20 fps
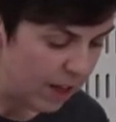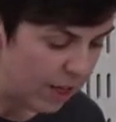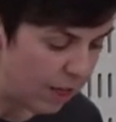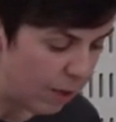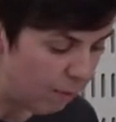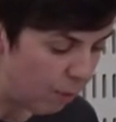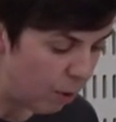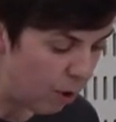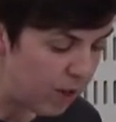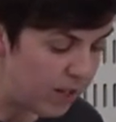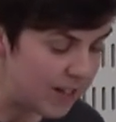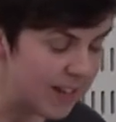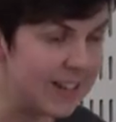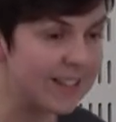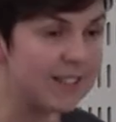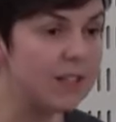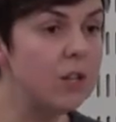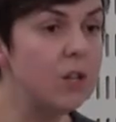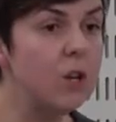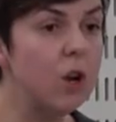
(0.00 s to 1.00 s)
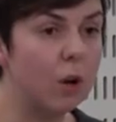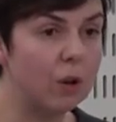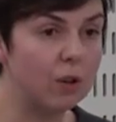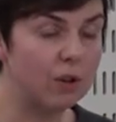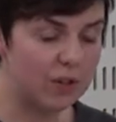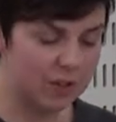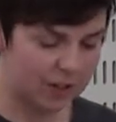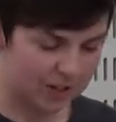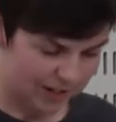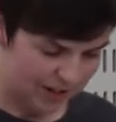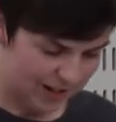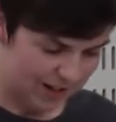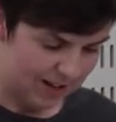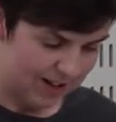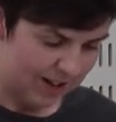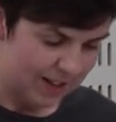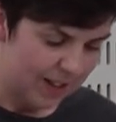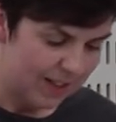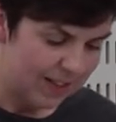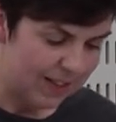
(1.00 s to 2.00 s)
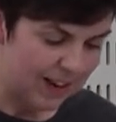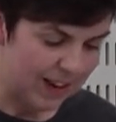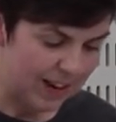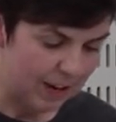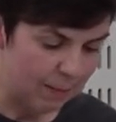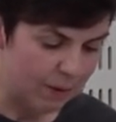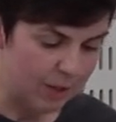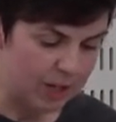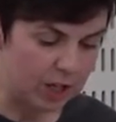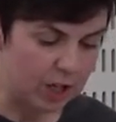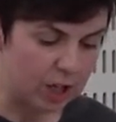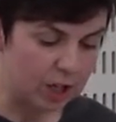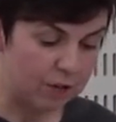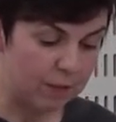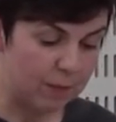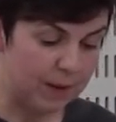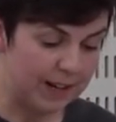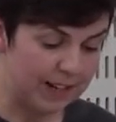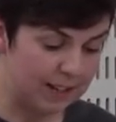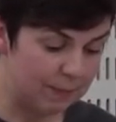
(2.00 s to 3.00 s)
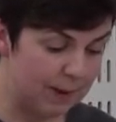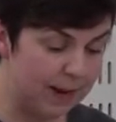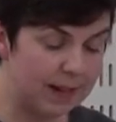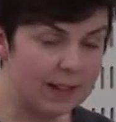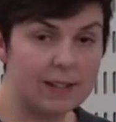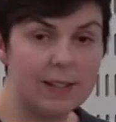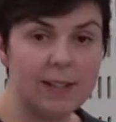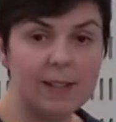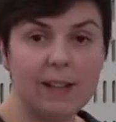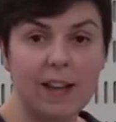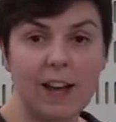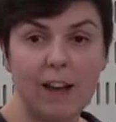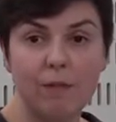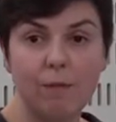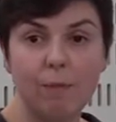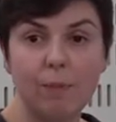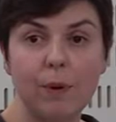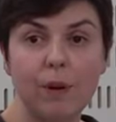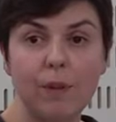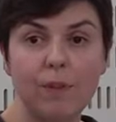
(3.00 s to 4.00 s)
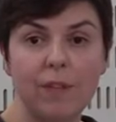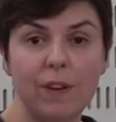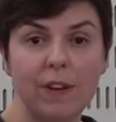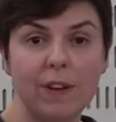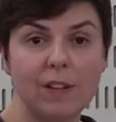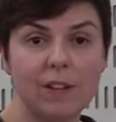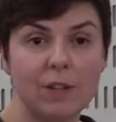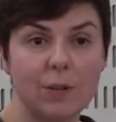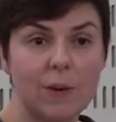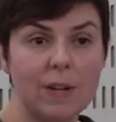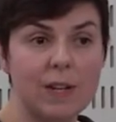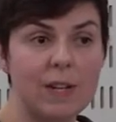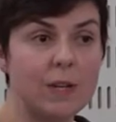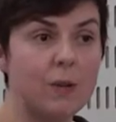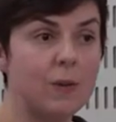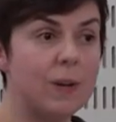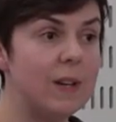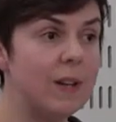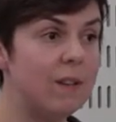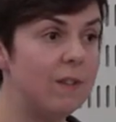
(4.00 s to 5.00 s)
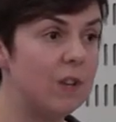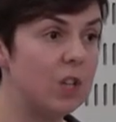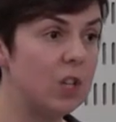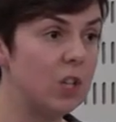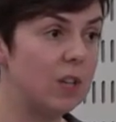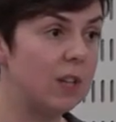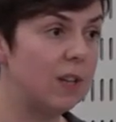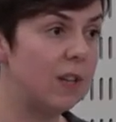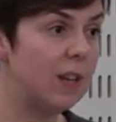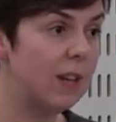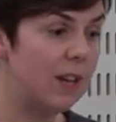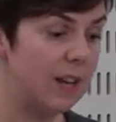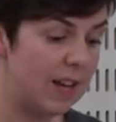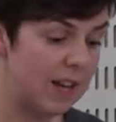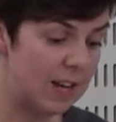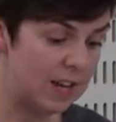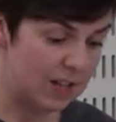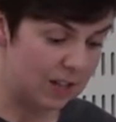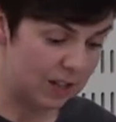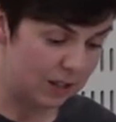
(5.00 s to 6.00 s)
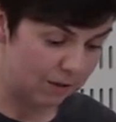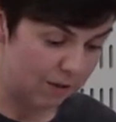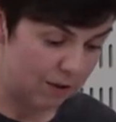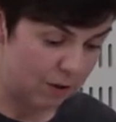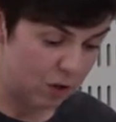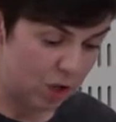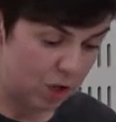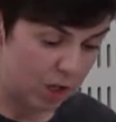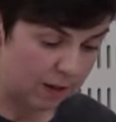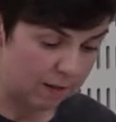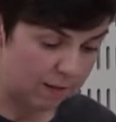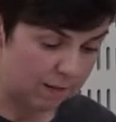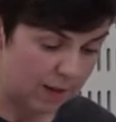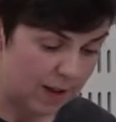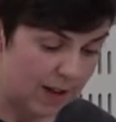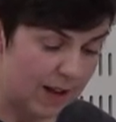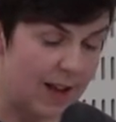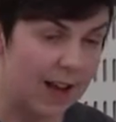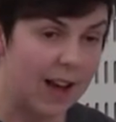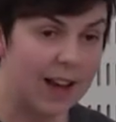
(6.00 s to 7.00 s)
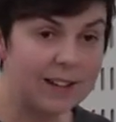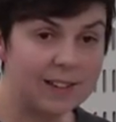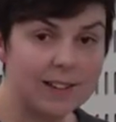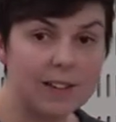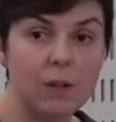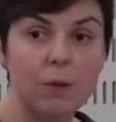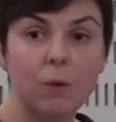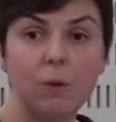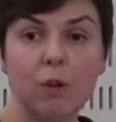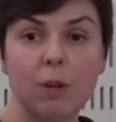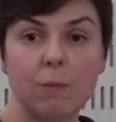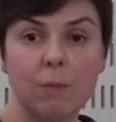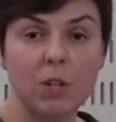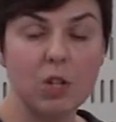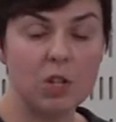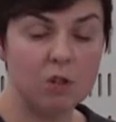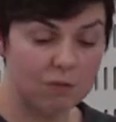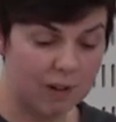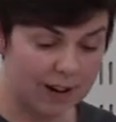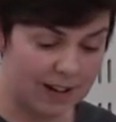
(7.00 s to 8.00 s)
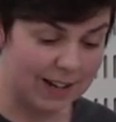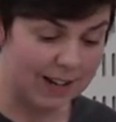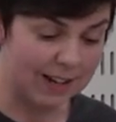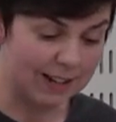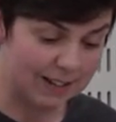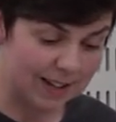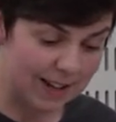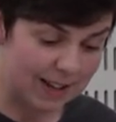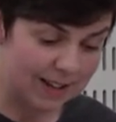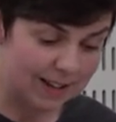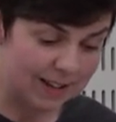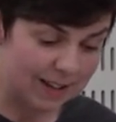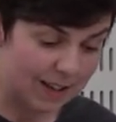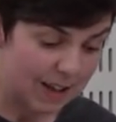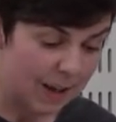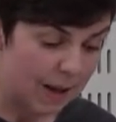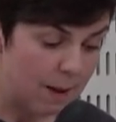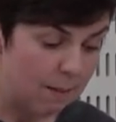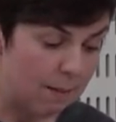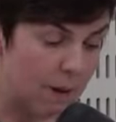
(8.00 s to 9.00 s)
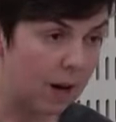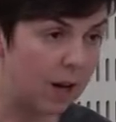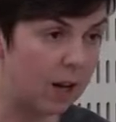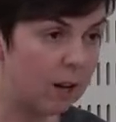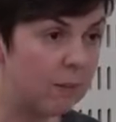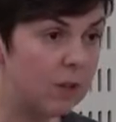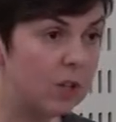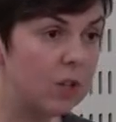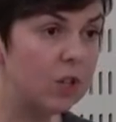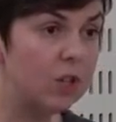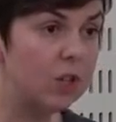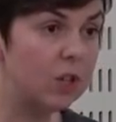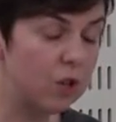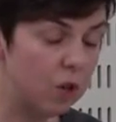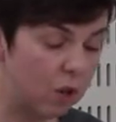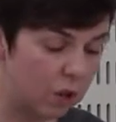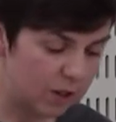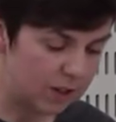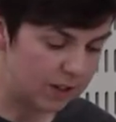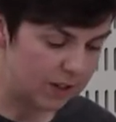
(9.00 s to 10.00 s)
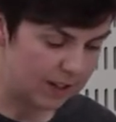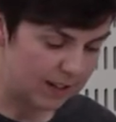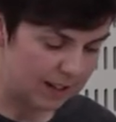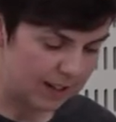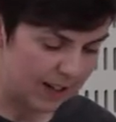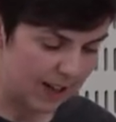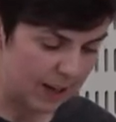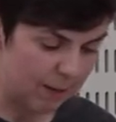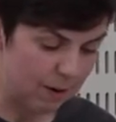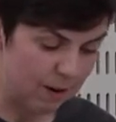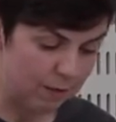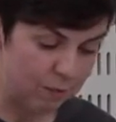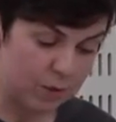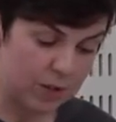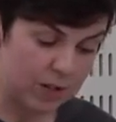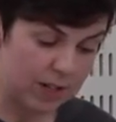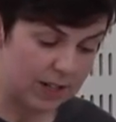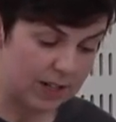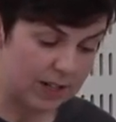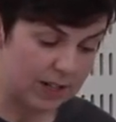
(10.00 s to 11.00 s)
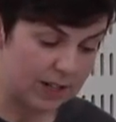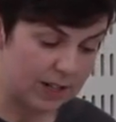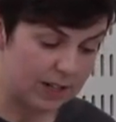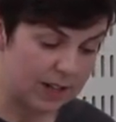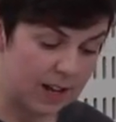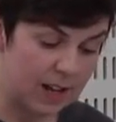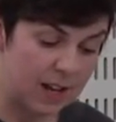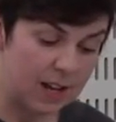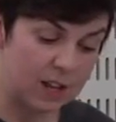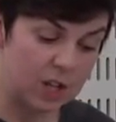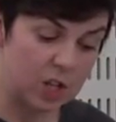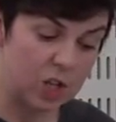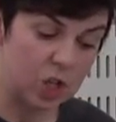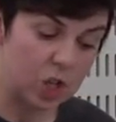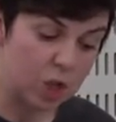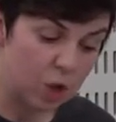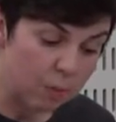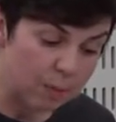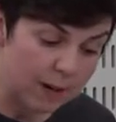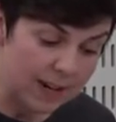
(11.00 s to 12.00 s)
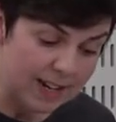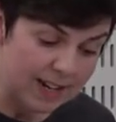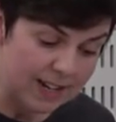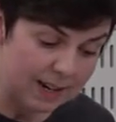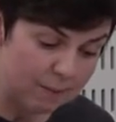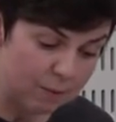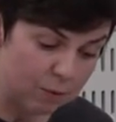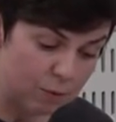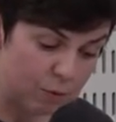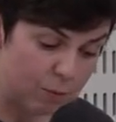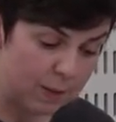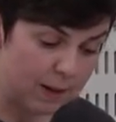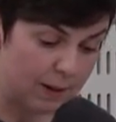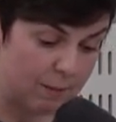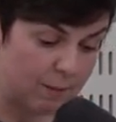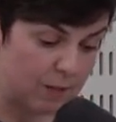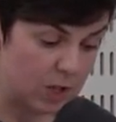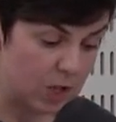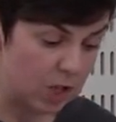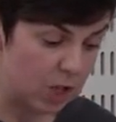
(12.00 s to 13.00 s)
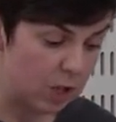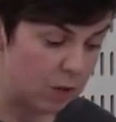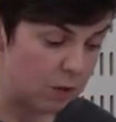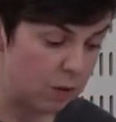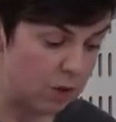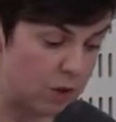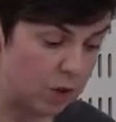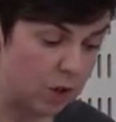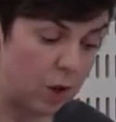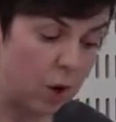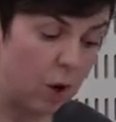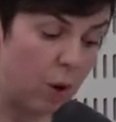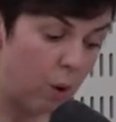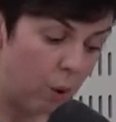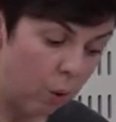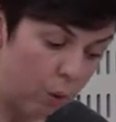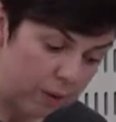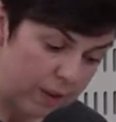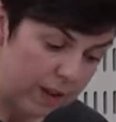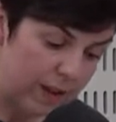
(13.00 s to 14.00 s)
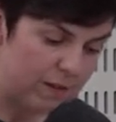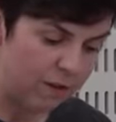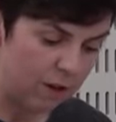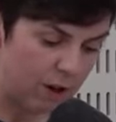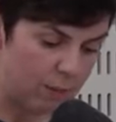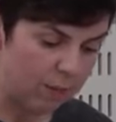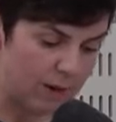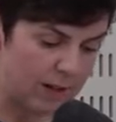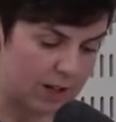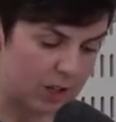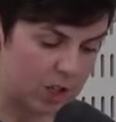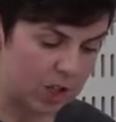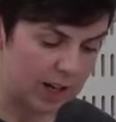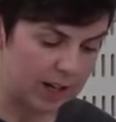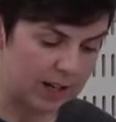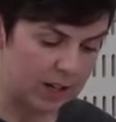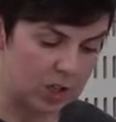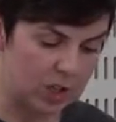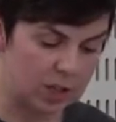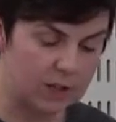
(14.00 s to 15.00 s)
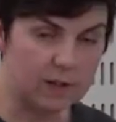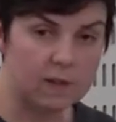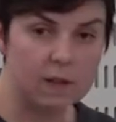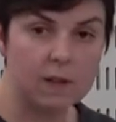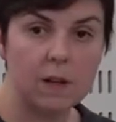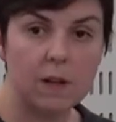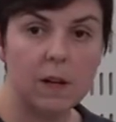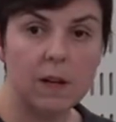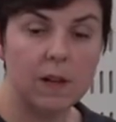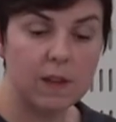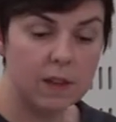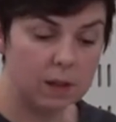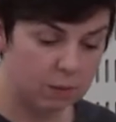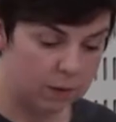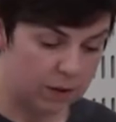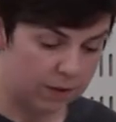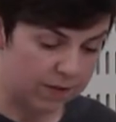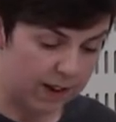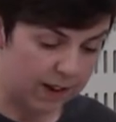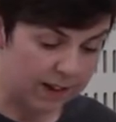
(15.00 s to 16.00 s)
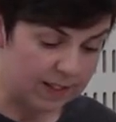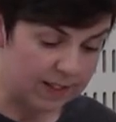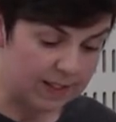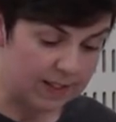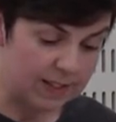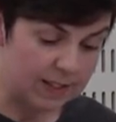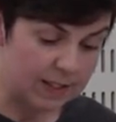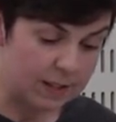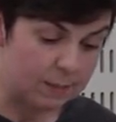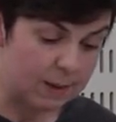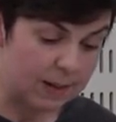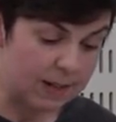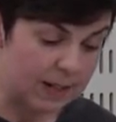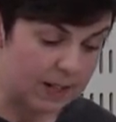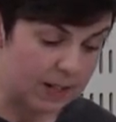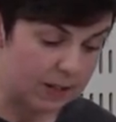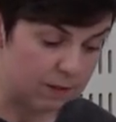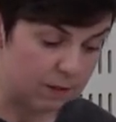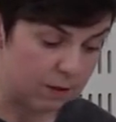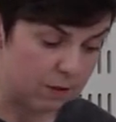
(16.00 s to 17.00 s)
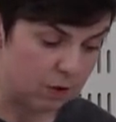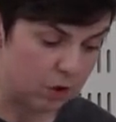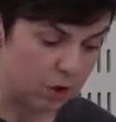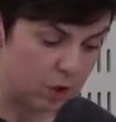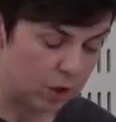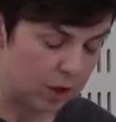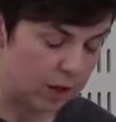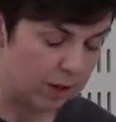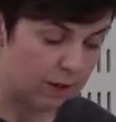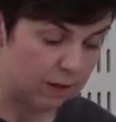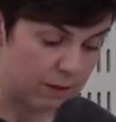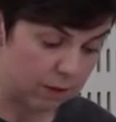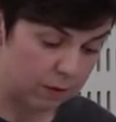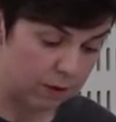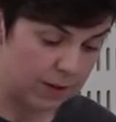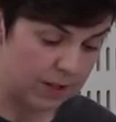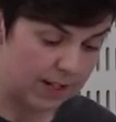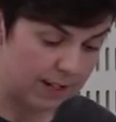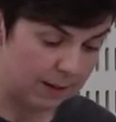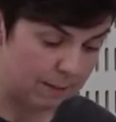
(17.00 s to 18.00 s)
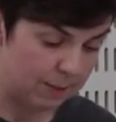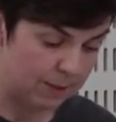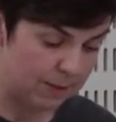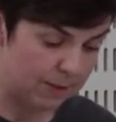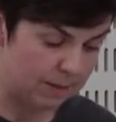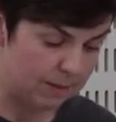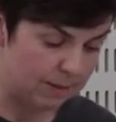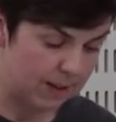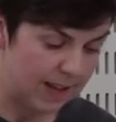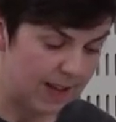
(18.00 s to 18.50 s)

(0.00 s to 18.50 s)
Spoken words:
The point is not that anybody could have been expected to have perfect 2020 vision into the future. As the Law Commission rightly says, Parliament could not at the time have predicted that so many tips would become disused or the environmental challenges that would affect the stability of those tips.